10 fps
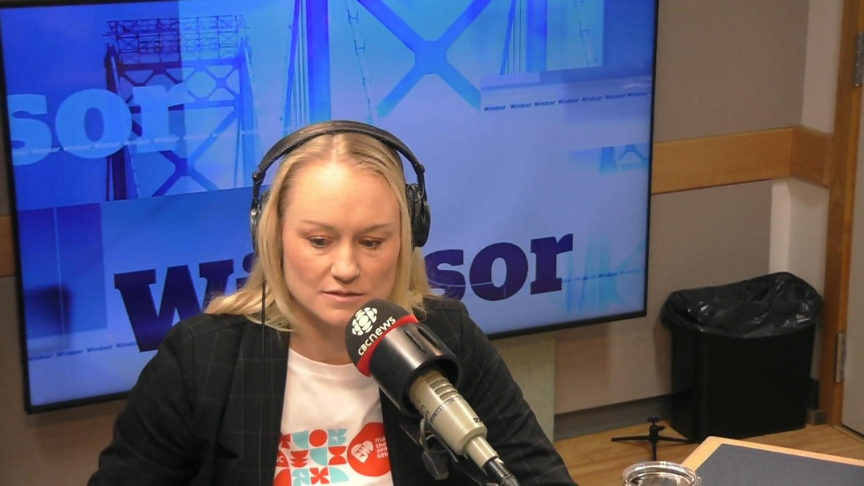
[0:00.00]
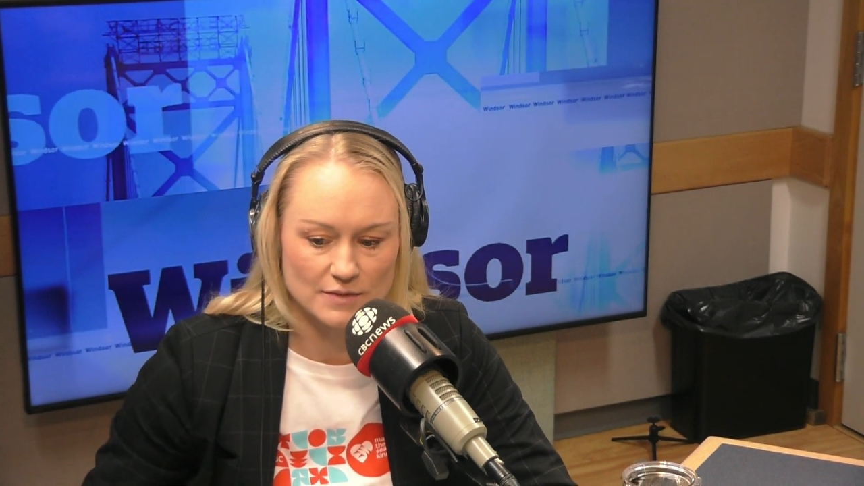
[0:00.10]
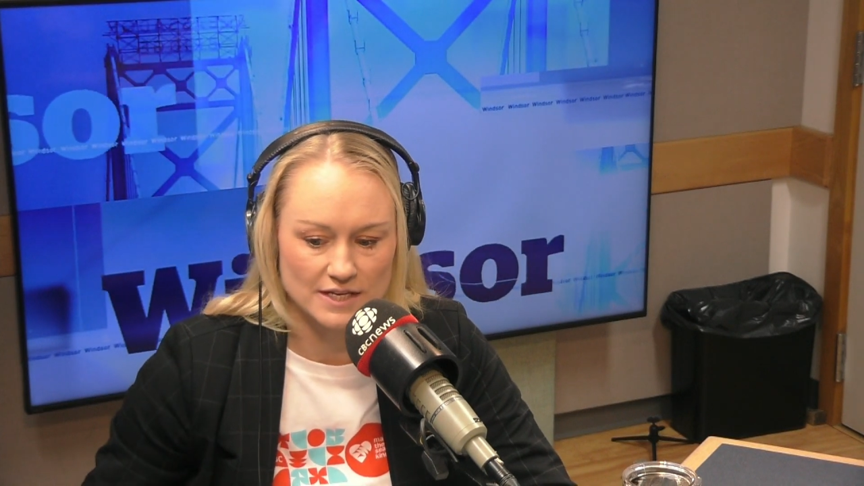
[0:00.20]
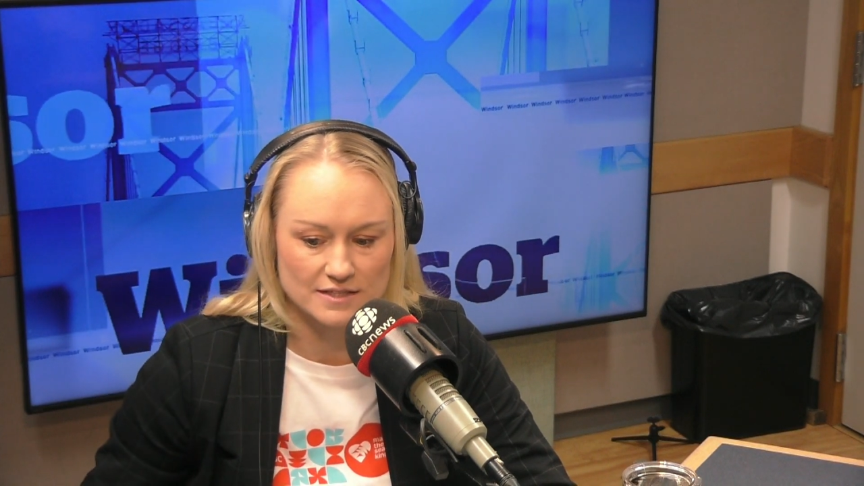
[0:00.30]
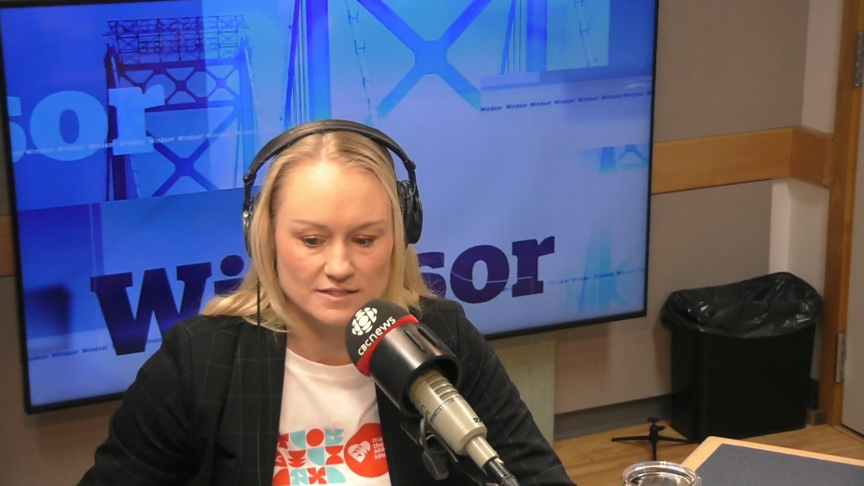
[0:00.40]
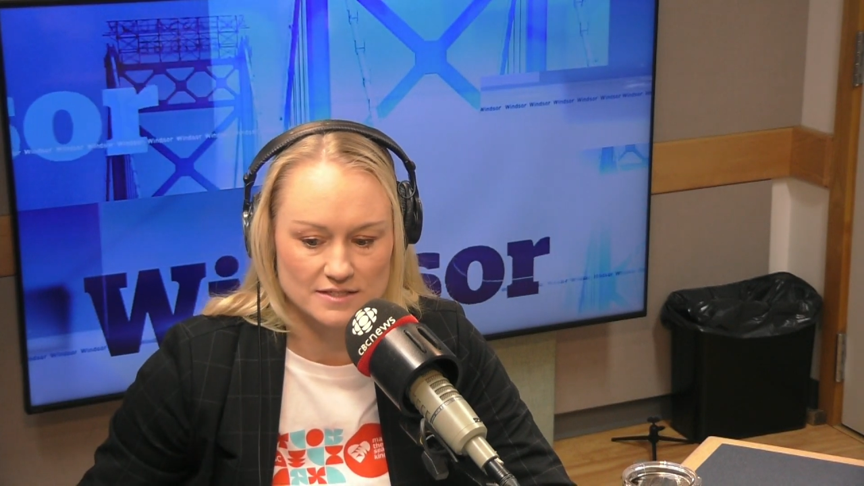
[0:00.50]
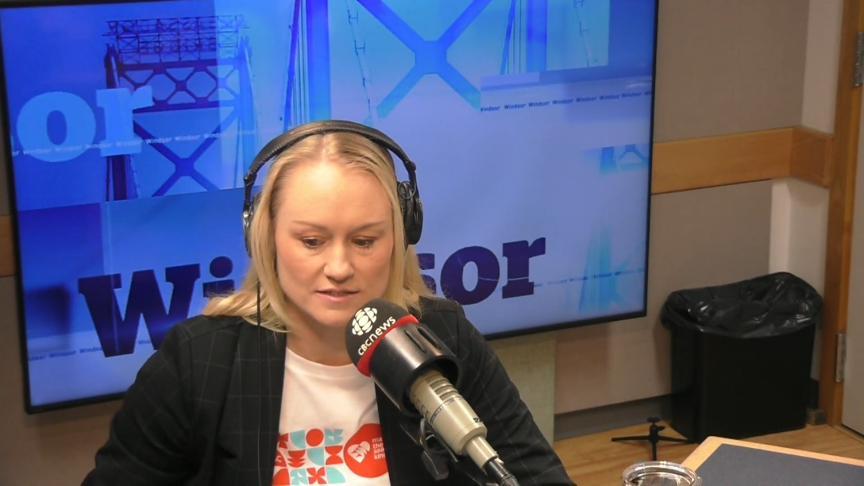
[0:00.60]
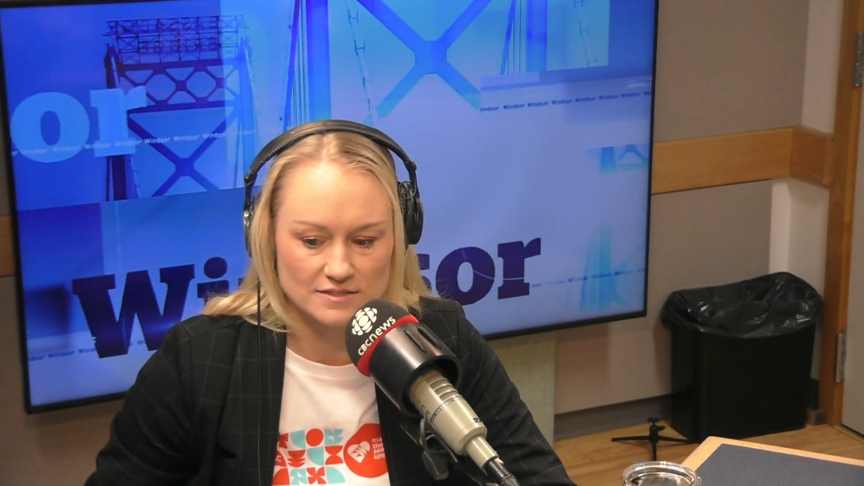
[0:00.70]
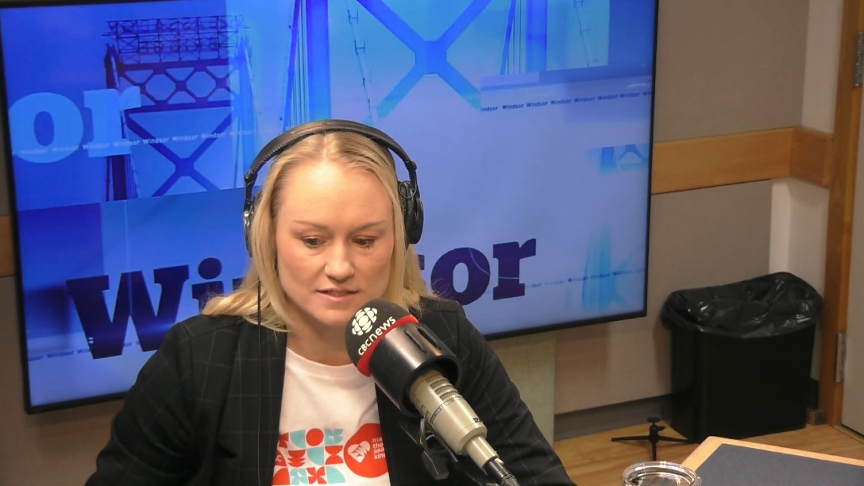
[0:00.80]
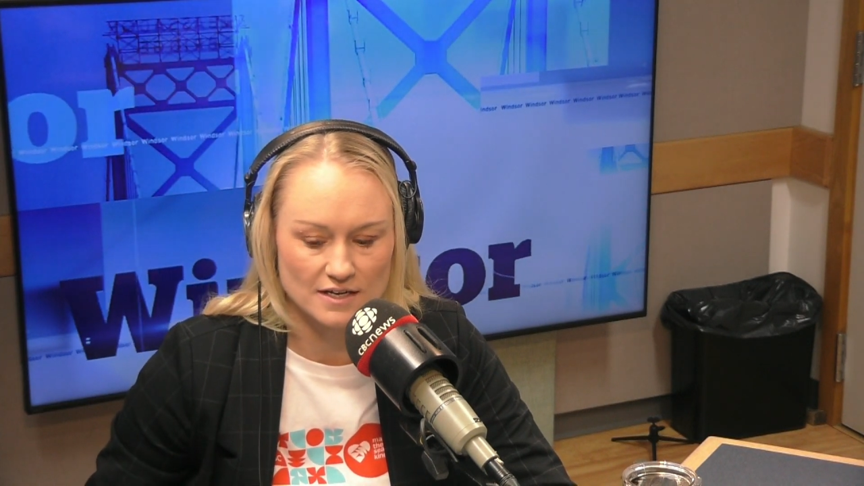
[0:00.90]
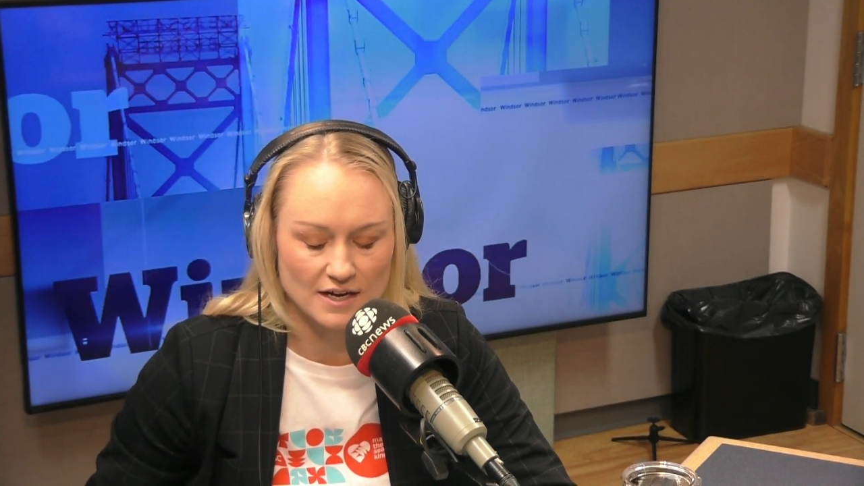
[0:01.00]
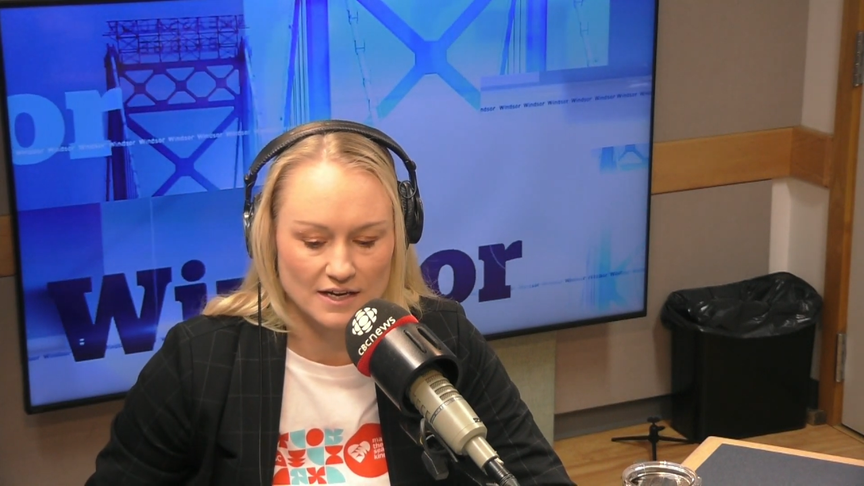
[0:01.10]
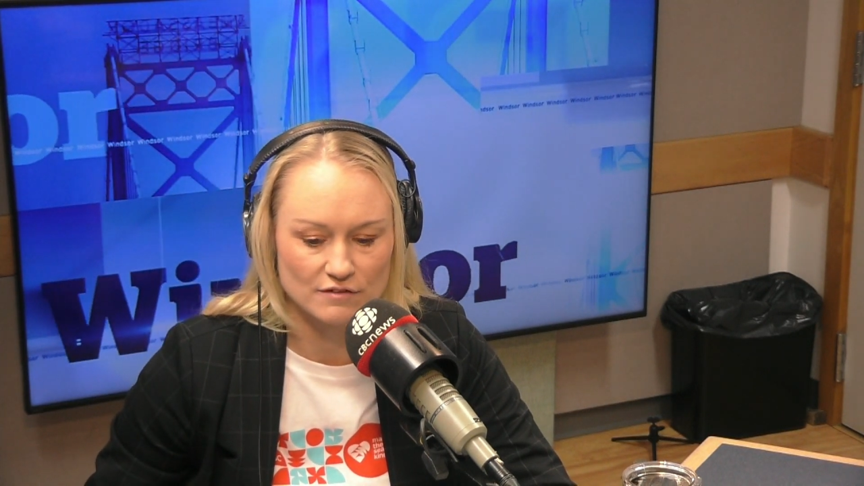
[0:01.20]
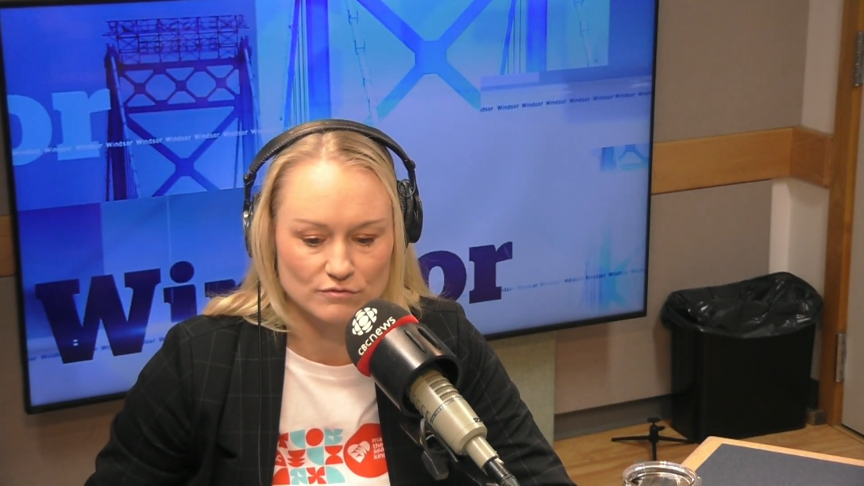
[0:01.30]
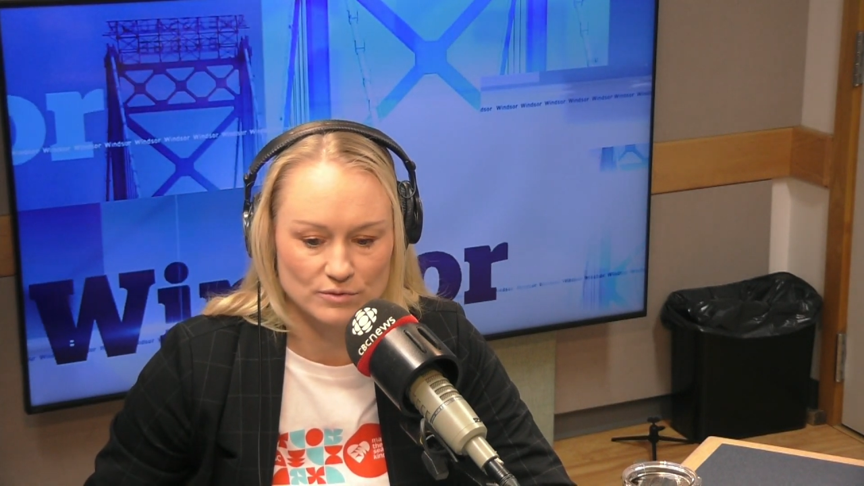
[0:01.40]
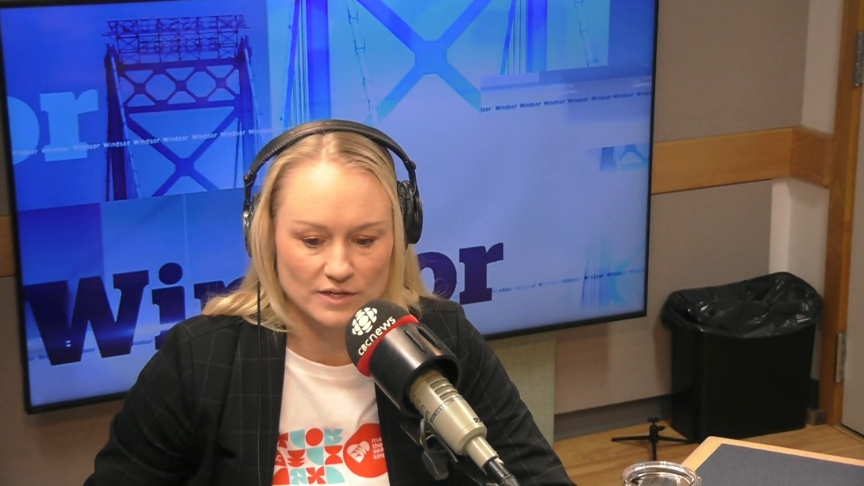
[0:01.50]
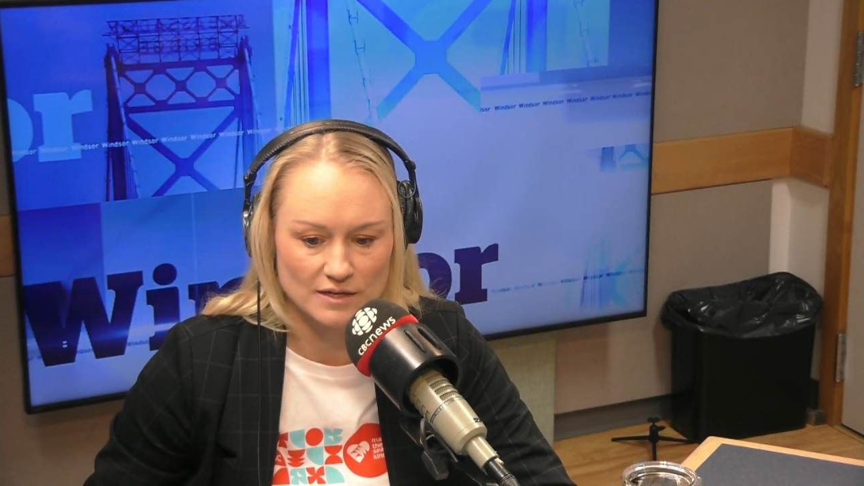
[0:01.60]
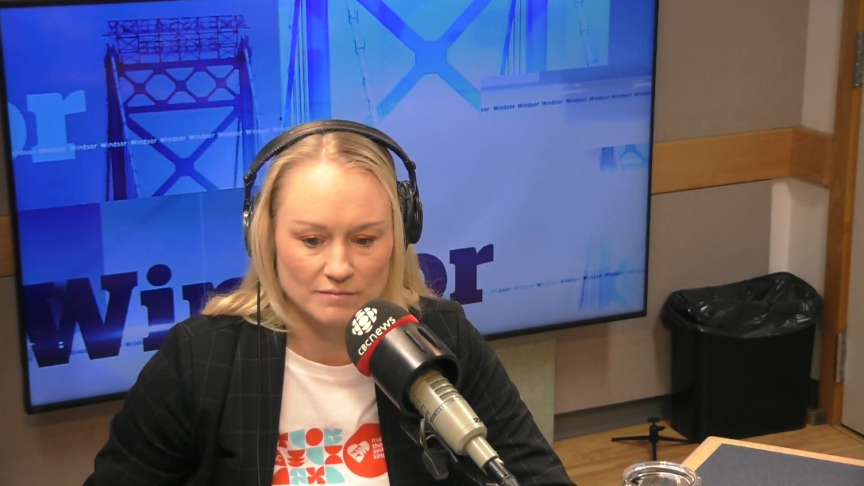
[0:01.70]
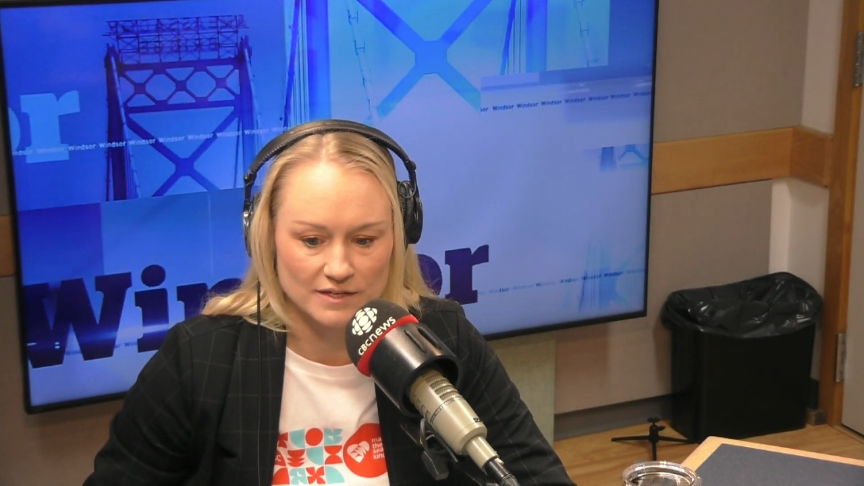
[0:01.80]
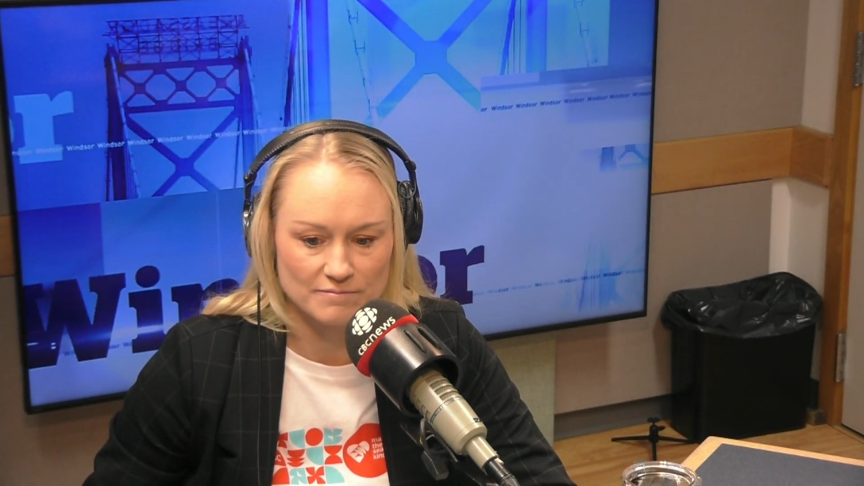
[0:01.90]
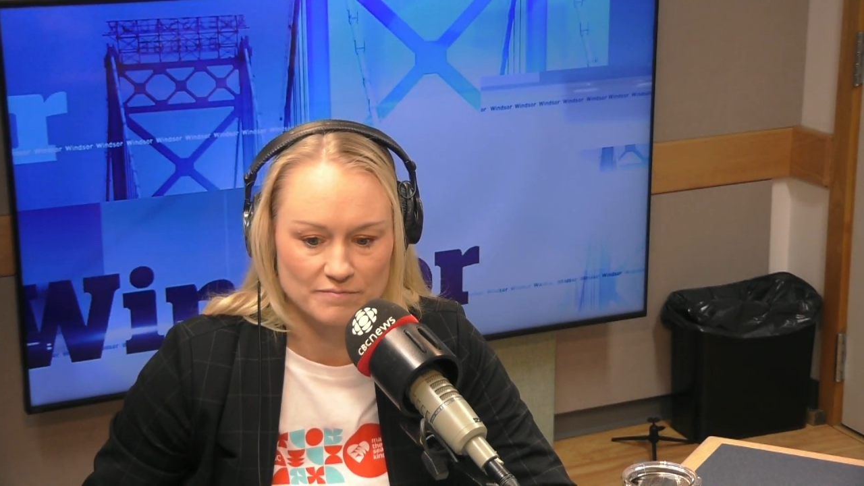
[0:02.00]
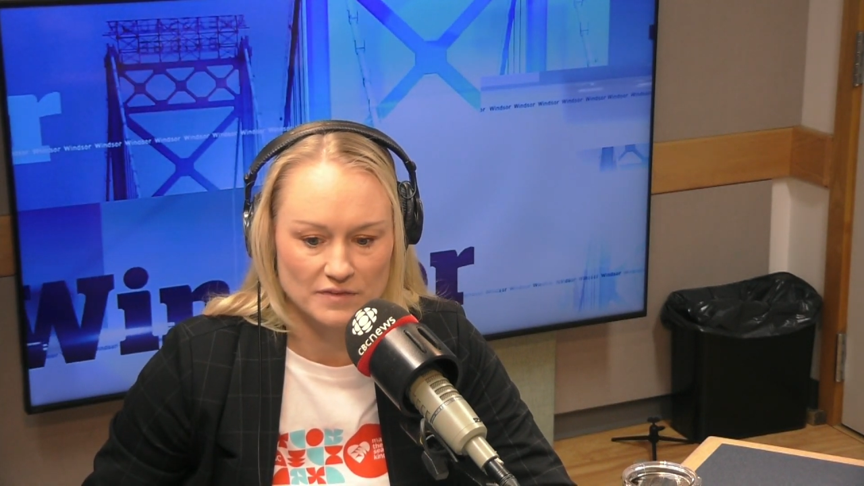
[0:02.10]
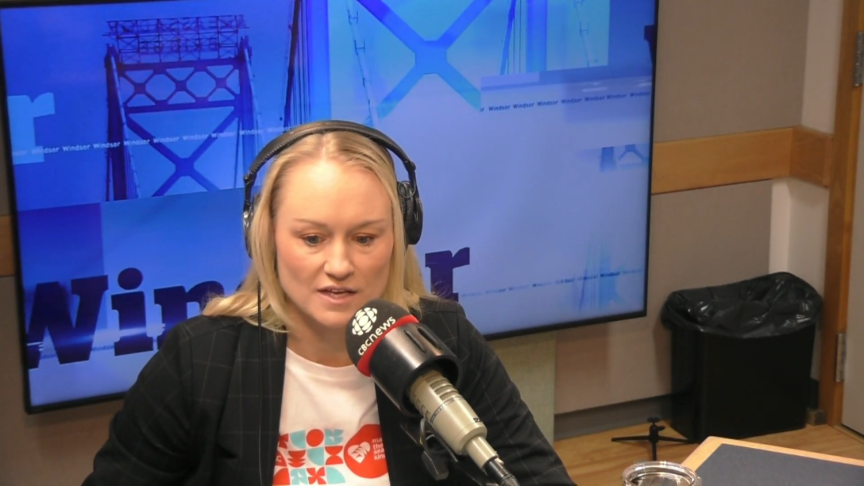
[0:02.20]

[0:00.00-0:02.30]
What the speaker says: Make the Season Kind food campaign.